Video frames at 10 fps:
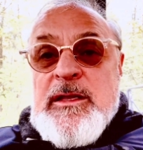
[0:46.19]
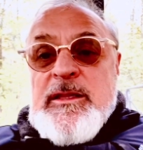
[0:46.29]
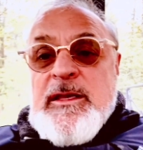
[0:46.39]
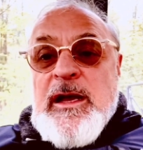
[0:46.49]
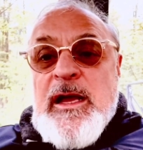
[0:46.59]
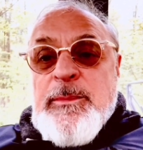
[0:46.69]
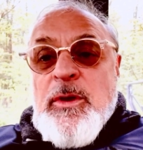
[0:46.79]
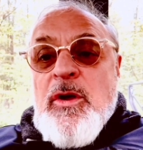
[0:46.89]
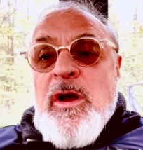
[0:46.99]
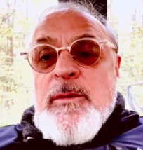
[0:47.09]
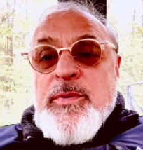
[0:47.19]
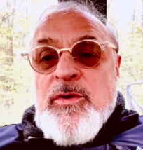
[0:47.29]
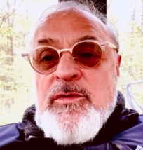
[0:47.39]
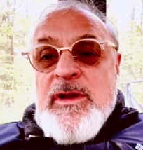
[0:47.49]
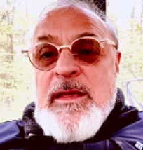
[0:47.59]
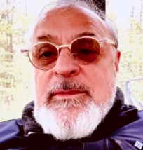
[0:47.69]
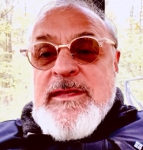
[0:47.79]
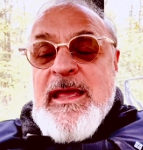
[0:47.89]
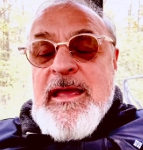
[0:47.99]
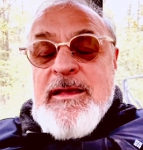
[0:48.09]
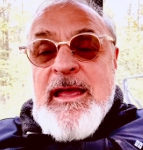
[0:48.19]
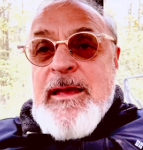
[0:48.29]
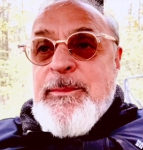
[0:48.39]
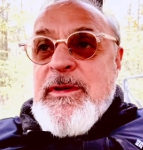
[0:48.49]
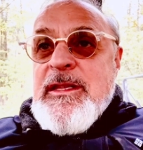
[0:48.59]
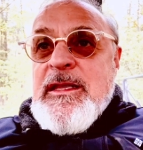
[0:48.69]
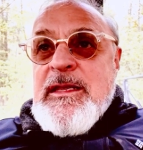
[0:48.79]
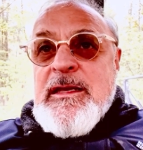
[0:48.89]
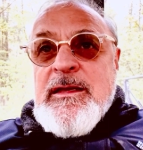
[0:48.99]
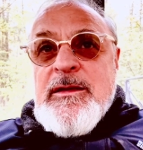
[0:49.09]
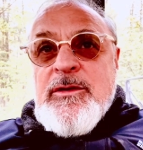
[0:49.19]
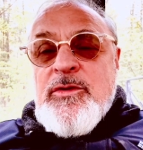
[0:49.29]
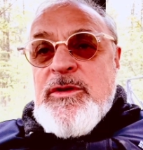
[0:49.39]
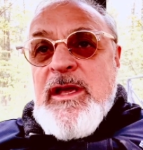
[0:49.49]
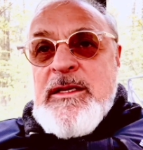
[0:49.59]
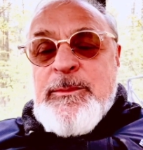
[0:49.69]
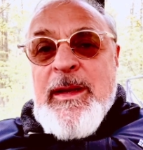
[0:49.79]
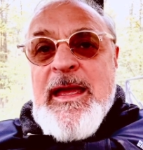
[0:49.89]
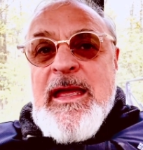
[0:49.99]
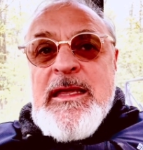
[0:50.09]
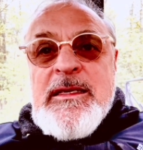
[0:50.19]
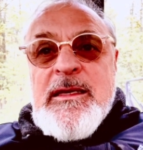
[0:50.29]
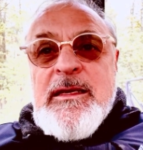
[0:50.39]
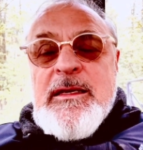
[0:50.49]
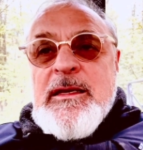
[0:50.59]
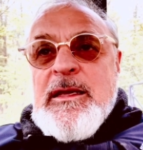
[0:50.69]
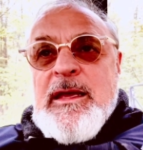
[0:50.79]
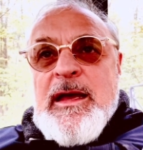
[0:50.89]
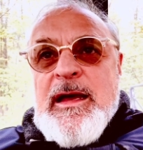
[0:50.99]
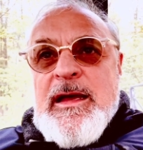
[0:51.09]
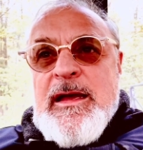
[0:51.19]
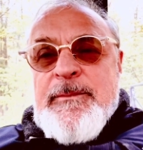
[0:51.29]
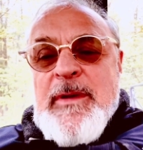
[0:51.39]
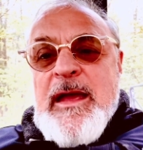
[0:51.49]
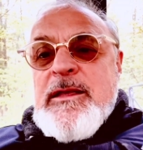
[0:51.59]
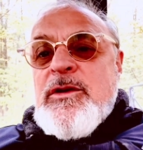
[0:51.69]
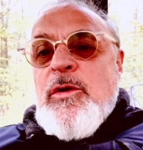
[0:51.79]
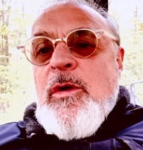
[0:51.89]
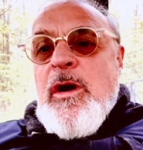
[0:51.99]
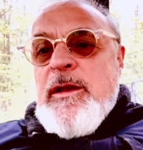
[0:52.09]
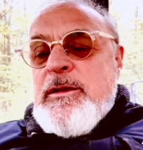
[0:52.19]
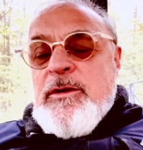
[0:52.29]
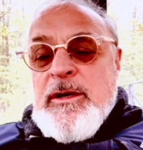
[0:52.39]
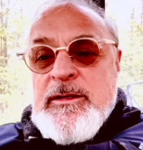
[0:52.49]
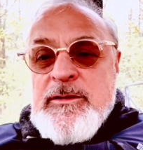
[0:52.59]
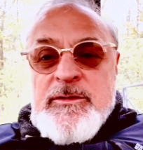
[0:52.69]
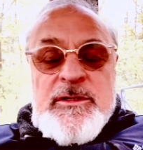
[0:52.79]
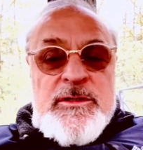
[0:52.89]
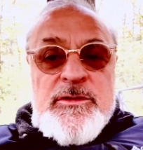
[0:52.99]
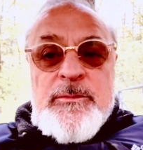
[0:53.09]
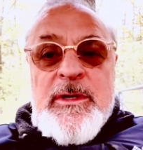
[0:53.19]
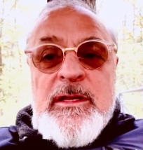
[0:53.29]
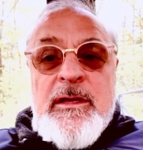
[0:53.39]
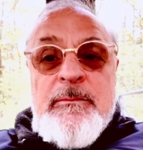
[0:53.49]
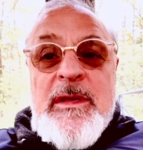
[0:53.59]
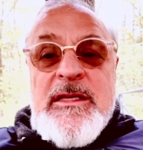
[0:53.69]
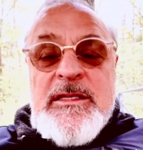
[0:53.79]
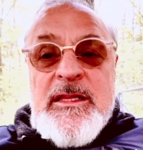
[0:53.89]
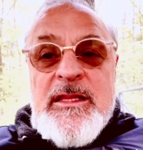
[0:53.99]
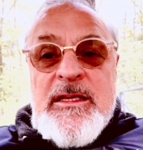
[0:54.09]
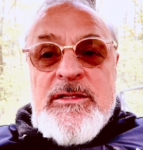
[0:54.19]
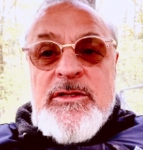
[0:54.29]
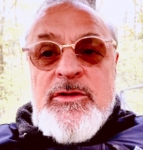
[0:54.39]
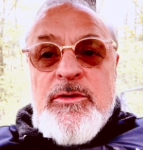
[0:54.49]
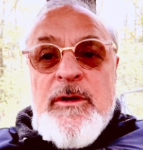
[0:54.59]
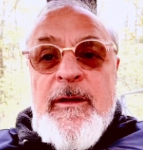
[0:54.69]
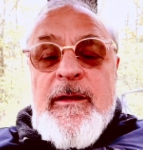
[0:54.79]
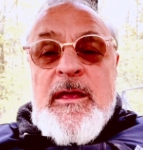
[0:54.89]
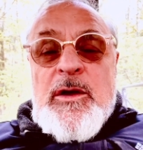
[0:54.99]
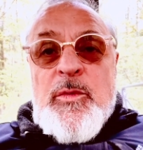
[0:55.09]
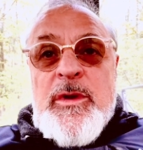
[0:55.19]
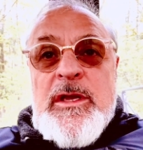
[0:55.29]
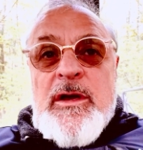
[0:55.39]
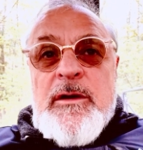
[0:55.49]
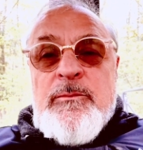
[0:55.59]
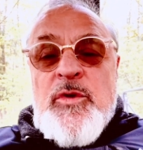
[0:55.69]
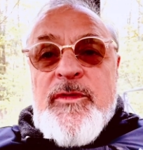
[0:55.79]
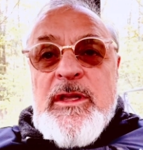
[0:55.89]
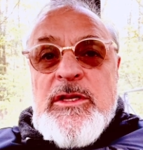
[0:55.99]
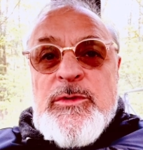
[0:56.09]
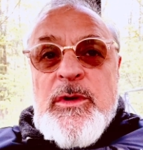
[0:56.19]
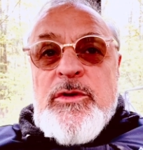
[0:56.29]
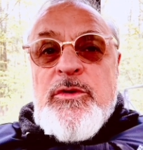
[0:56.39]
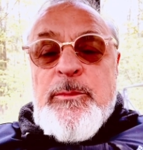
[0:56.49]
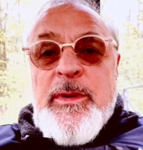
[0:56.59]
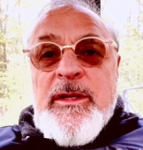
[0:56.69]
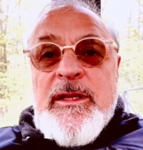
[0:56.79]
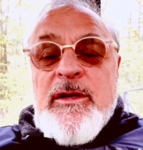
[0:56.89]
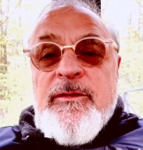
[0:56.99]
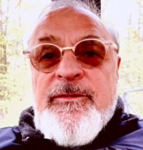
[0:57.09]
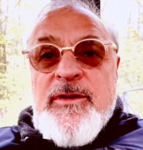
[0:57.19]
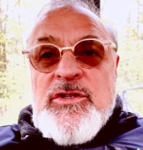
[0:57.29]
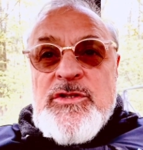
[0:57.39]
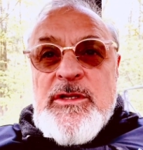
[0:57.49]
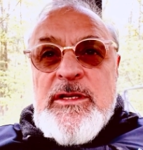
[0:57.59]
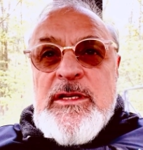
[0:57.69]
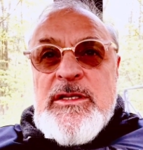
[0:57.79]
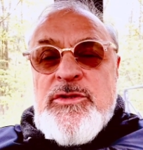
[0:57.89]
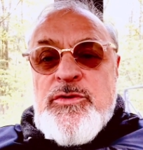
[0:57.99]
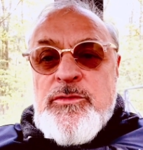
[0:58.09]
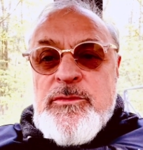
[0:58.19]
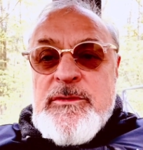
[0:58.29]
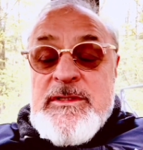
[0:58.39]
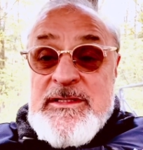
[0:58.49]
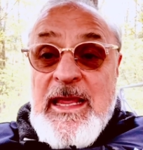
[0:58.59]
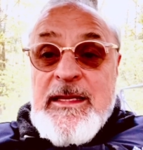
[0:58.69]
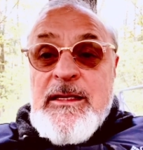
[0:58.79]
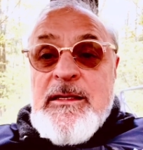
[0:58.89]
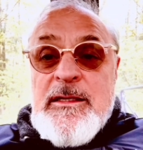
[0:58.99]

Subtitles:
The I Belong program is happening. Good Night Bag. I can go on and on. There are just so many amazing things to do. We are moving into our new building officially June 2nd.